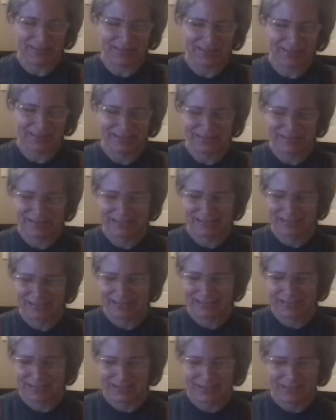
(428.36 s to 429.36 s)

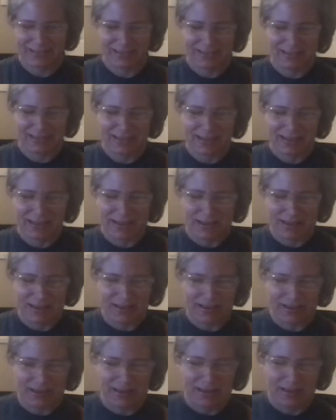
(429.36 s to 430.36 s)

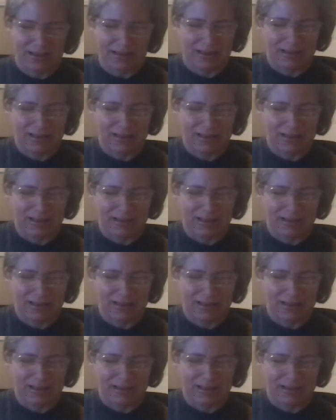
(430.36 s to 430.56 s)
[no speech]